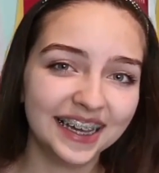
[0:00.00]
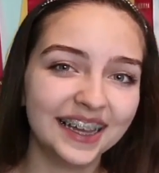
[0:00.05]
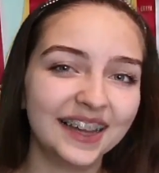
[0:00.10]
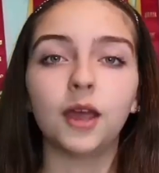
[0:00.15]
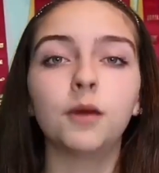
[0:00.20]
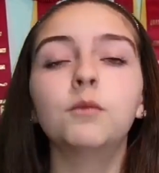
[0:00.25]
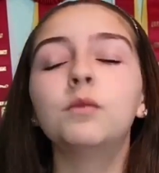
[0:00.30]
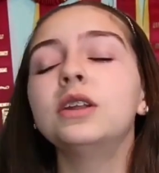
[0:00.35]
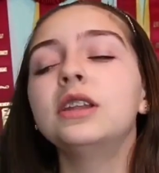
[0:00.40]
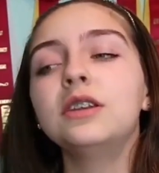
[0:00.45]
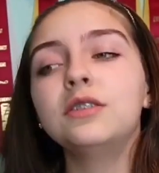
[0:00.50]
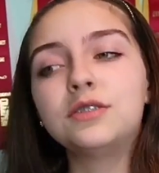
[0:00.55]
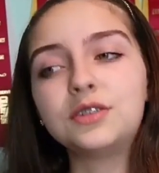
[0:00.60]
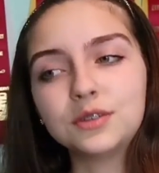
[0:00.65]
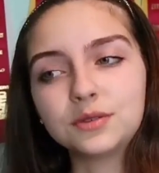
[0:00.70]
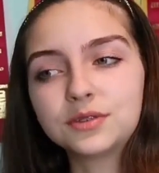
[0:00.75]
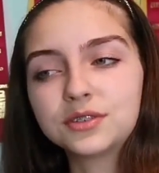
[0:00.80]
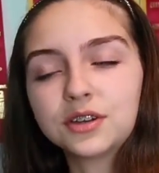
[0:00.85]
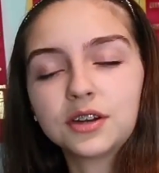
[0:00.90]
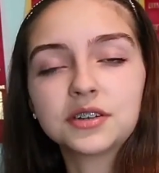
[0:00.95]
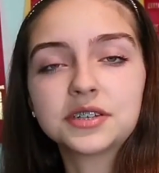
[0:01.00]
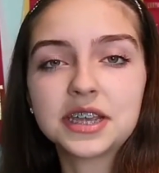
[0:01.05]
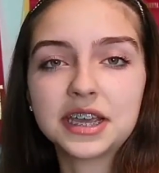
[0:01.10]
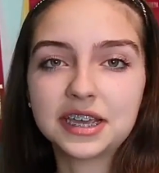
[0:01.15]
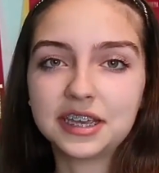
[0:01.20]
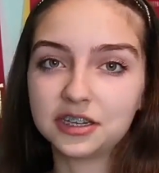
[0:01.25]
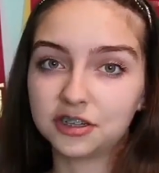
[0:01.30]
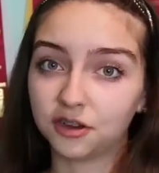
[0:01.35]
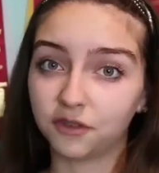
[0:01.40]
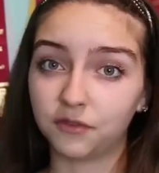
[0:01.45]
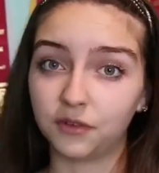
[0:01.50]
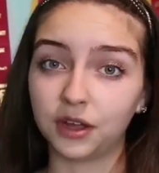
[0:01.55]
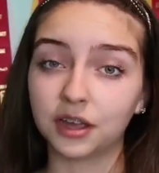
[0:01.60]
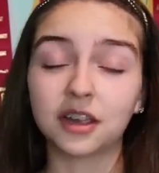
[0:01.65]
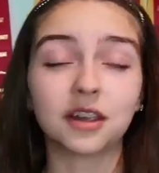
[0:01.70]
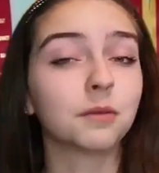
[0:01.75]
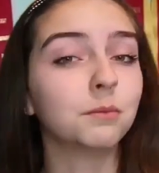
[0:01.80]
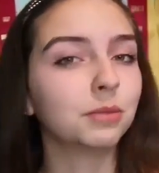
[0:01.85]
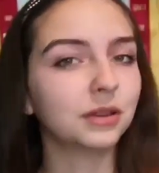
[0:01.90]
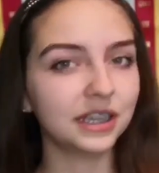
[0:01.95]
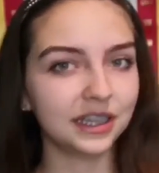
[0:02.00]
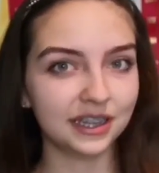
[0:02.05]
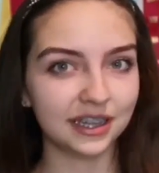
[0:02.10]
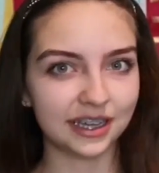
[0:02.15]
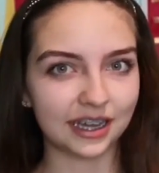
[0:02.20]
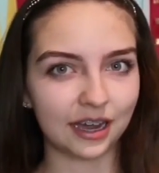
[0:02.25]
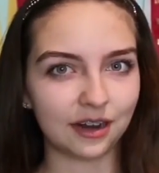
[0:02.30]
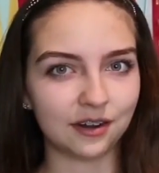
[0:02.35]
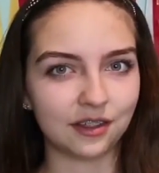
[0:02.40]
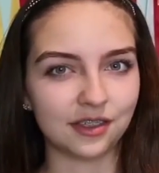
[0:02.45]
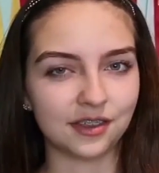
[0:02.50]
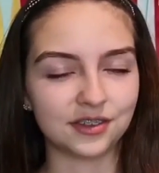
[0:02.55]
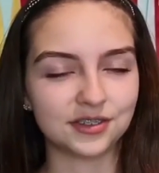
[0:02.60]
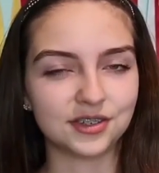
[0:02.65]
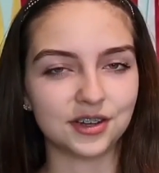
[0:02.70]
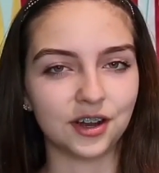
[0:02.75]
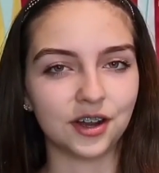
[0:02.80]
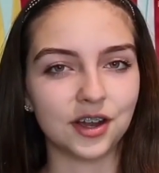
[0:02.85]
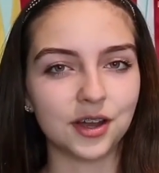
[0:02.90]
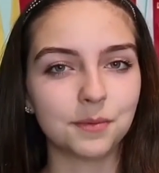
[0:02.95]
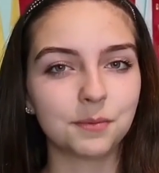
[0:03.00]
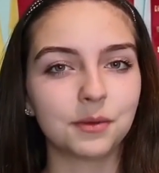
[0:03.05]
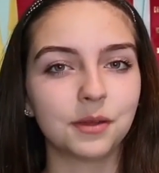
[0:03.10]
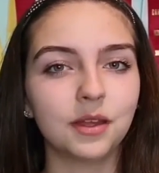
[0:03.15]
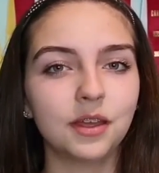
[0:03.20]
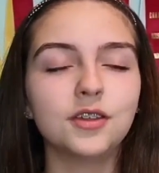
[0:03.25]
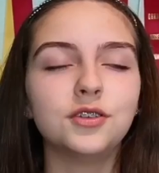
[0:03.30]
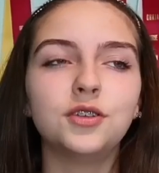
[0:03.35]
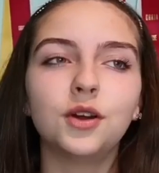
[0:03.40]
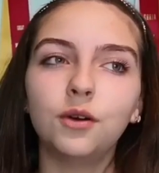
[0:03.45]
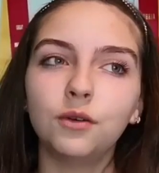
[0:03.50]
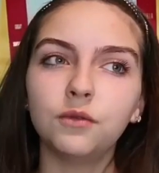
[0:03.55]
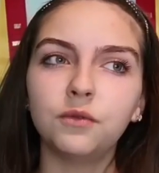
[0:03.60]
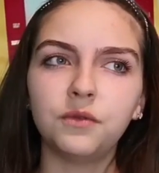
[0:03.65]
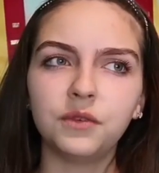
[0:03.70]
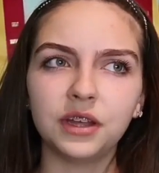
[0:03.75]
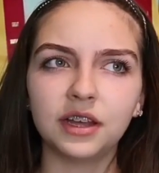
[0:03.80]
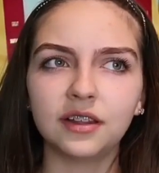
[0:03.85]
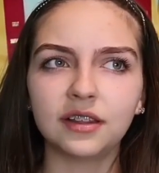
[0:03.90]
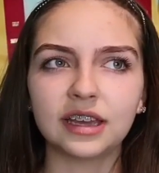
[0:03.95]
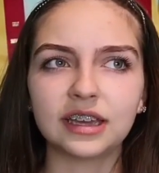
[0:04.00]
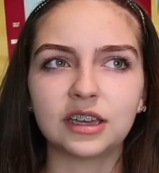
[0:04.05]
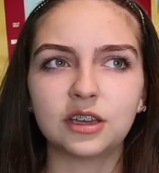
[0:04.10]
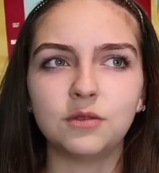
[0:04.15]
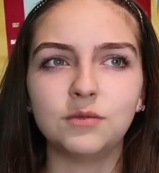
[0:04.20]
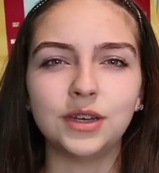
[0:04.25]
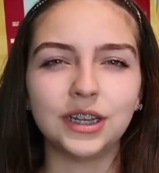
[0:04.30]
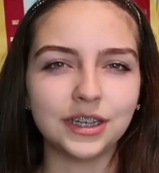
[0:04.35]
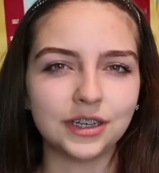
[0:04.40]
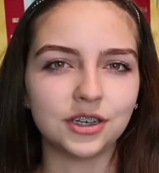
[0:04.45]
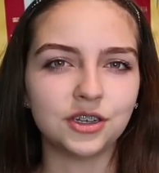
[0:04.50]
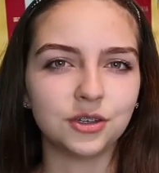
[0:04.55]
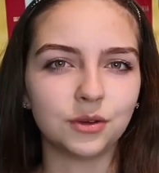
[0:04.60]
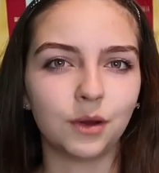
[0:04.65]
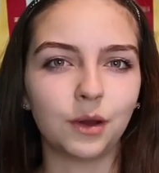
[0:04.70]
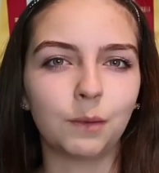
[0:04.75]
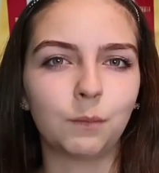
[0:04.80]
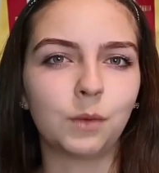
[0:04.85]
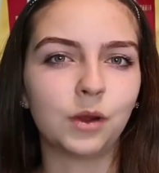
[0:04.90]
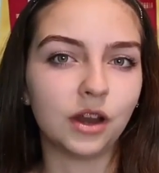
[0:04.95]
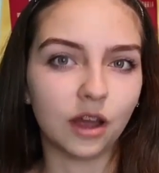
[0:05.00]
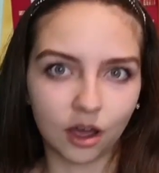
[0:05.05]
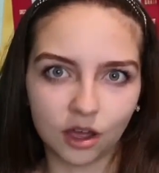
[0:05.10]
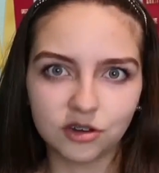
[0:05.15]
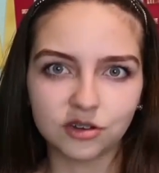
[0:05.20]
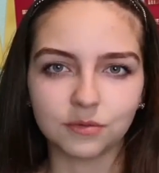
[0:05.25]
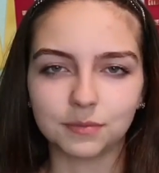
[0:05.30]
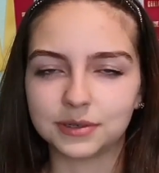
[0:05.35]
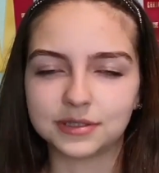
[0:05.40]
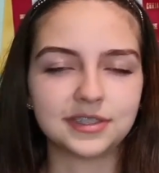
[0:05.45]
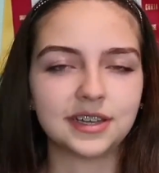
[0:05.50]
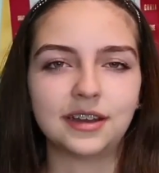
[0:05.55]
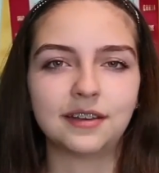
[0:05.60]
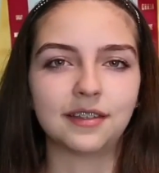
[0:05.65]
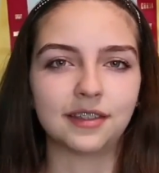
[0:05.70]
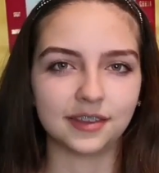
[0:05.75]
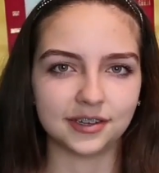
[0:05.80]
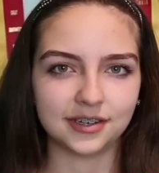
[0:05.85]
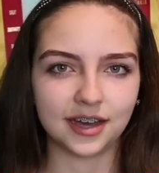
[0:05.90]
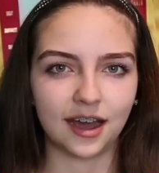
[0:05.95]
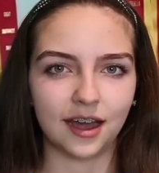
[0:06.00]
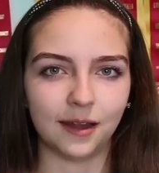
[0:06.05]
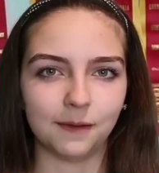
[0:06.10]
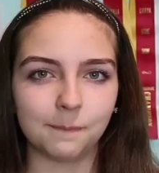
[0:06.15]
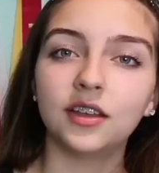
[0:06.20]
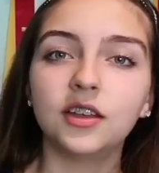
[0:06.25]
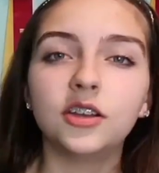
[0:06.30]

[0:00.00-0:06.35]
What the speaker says: And when you do start taking your foot completely out of the stirrup, don't feel like you need to do it 100% of the time.